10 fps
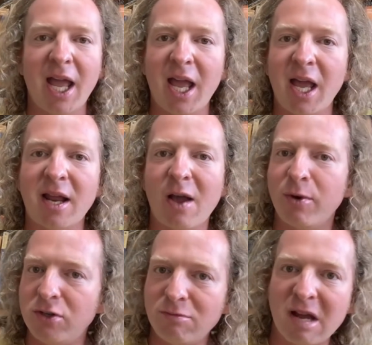And I
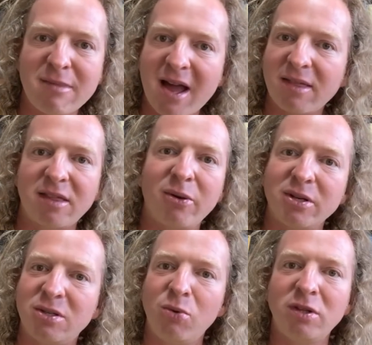would do my math there
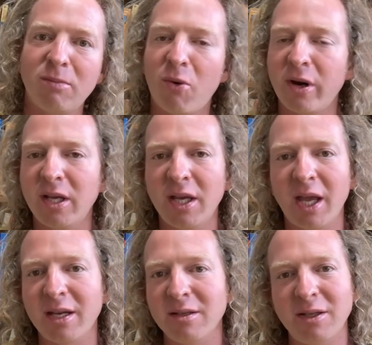at 2 in the morning,
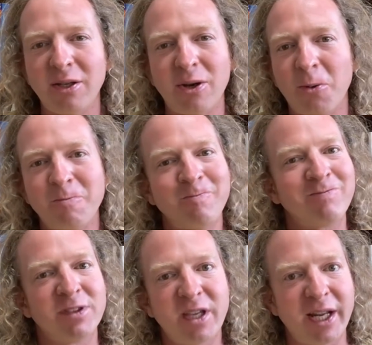and, you know,
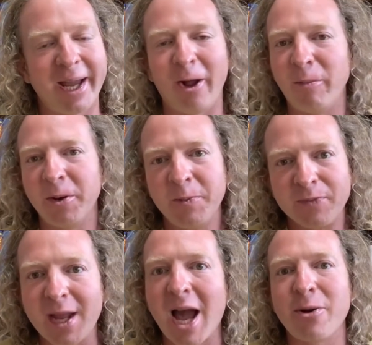did it help?
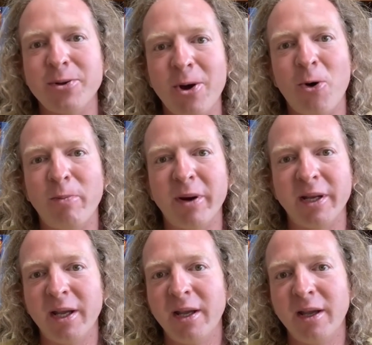I don't know,
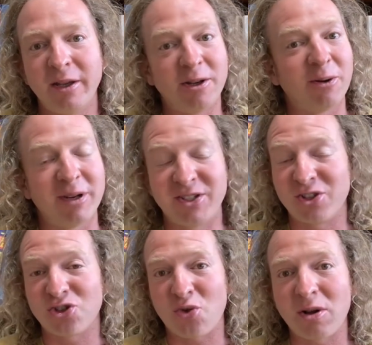but, you know, it's
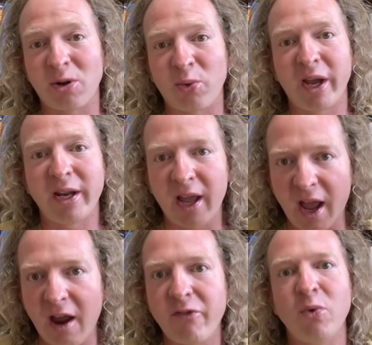the struggle, right?
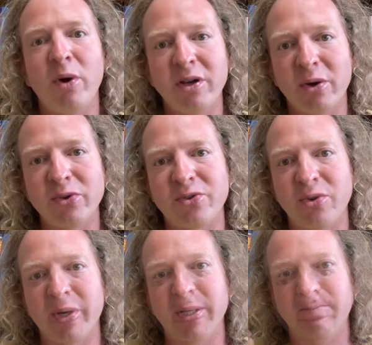Everyone goes
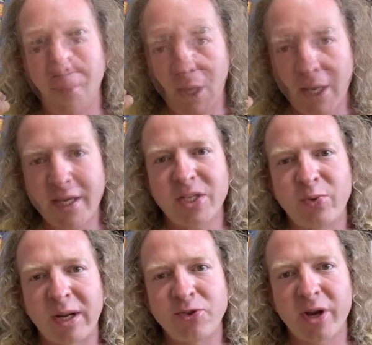through it. And I
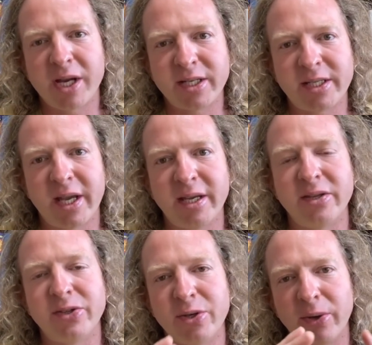guess what I'm trying to say
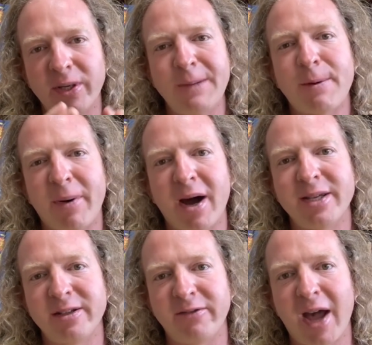is, you know, keep a
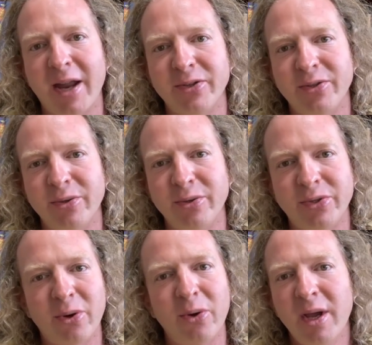positive attitude.
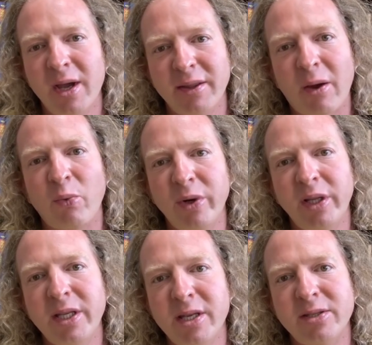So that
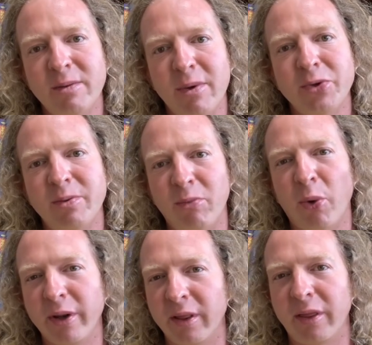really is the most
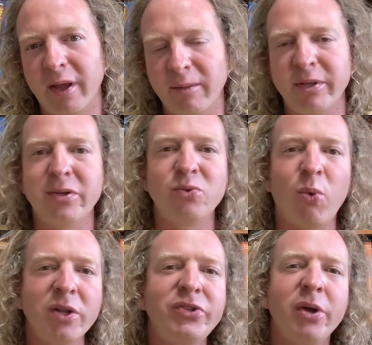important thing, because
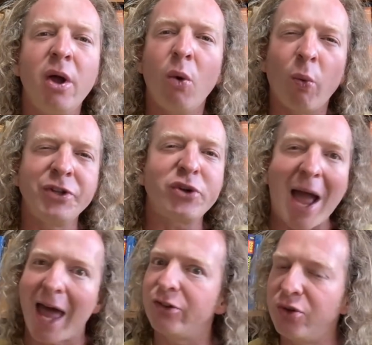once your
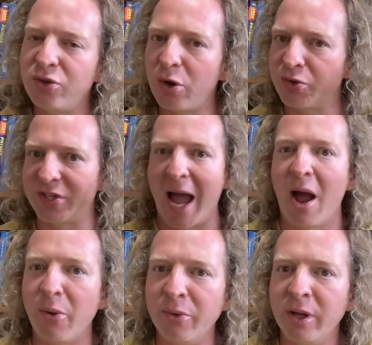attitude goes
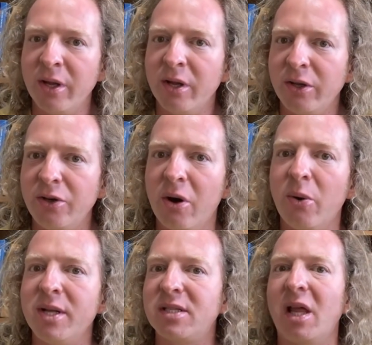down, you
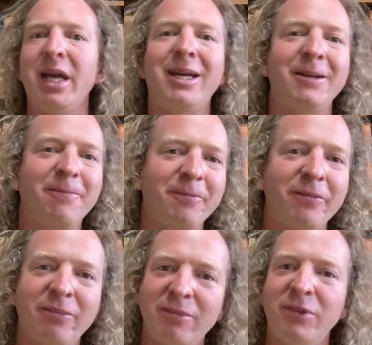know, it's like,
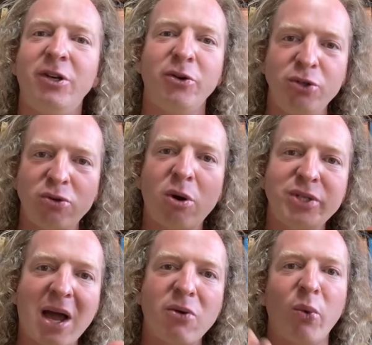you know, you go
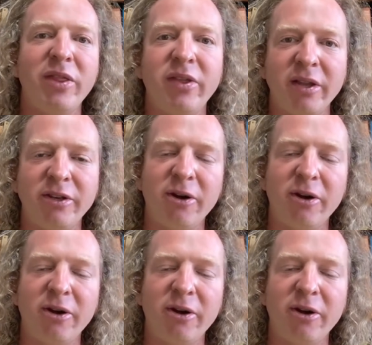down with it.